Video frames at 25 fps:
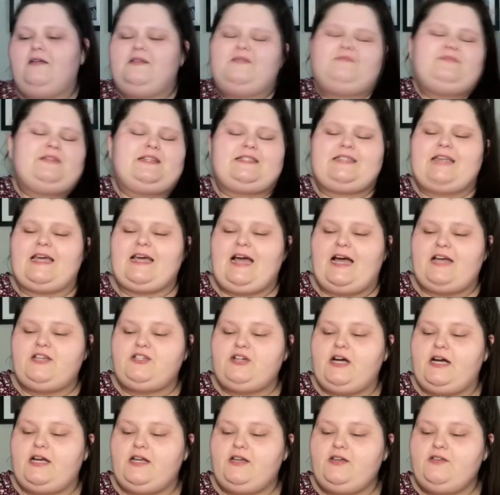it's like I
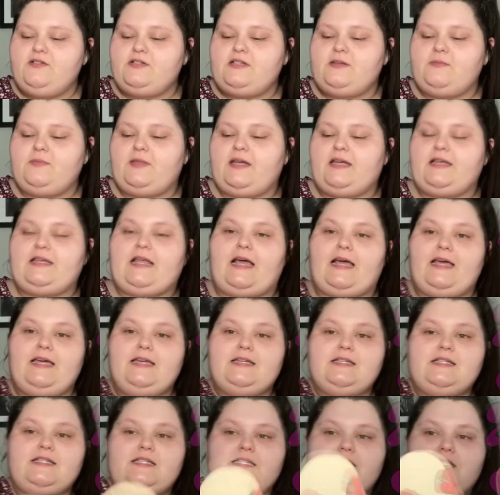try to do something
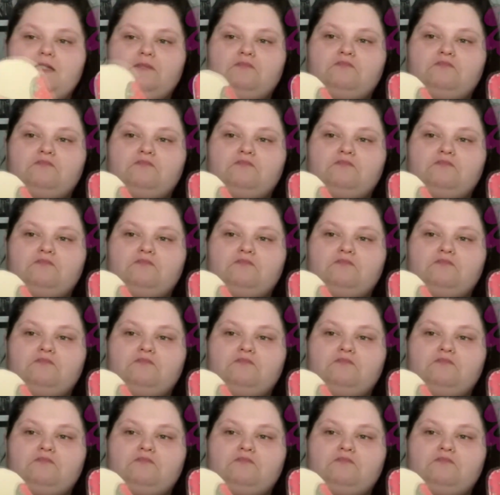nice.